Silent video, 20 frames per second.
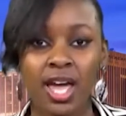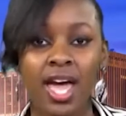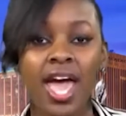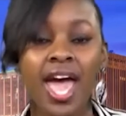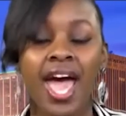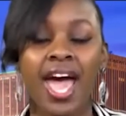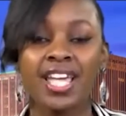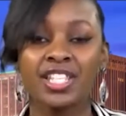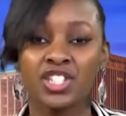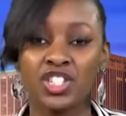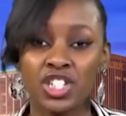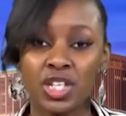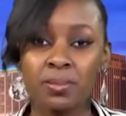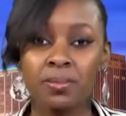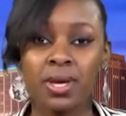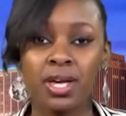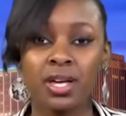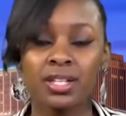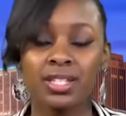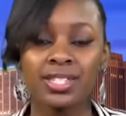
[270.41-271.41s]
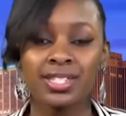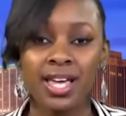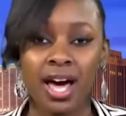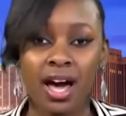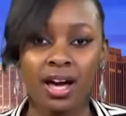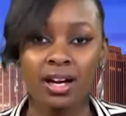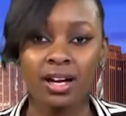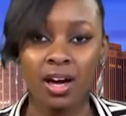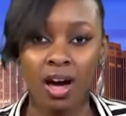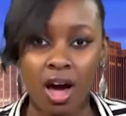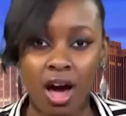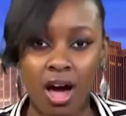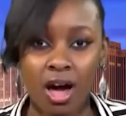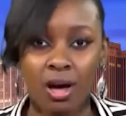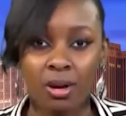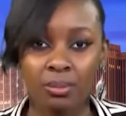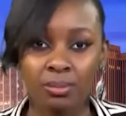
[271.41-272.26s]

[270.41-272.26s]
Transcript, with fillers: at gmail.com.